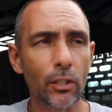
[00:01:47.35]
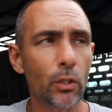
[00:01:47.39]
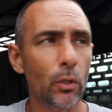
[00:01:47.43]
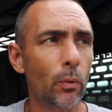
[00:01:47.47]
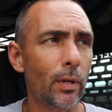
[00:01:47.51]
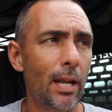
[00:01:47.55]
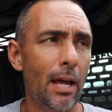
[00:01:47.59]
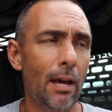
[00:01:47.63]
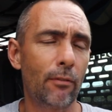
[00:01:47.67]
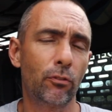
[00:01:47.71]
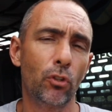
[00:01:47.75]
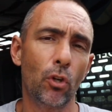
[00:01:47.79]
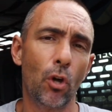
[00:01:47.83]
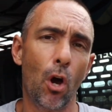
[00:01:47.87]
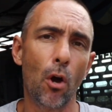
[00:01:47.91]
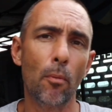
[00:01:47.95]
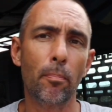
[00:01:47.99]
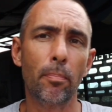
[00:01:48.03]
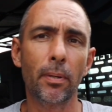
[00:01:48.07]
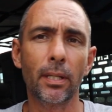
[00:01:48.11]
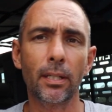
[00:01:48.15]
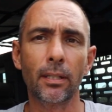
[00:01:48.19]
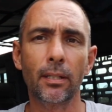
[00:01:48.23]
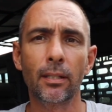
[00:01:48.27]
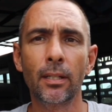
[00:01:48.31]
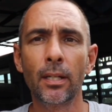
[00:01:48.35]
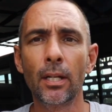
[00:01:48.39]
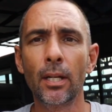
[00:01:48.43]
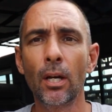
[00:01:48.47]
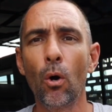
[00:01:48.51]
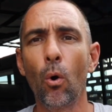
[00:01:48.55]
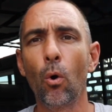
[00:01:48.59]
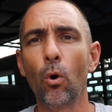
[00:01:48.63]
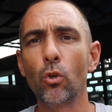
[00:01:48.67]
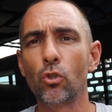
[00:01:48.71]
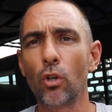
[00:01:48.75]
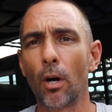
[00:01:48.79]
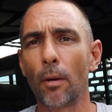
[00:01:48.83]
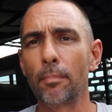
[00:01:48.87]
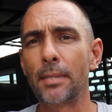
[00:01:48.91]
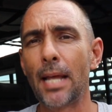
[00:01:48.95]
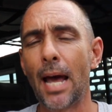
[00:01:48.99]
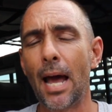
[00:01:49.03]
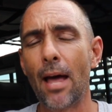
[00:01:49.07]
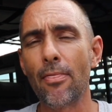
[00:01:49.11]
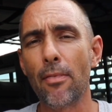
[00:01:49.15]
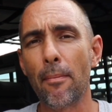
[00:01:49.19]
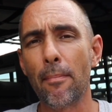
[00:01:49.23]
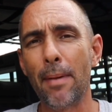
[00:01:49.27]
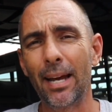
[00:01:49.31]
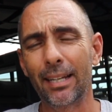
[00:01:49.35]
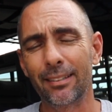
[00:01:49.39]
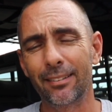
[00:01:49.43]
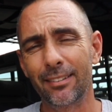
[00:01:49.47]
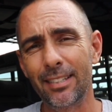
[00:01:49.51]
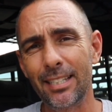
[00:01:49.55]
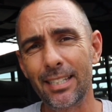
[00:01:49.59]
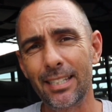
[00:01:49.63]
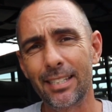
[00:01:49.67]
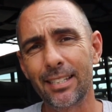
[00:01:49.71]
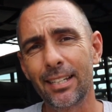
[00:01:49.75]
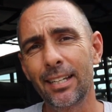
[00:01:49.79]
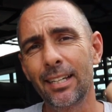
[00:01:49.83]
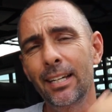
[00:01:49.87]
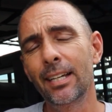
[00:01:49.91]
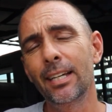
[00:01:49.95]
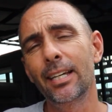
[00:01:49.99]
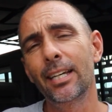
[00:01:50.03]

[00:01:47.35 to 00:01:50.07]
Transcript: You would have to open or drop down the back seat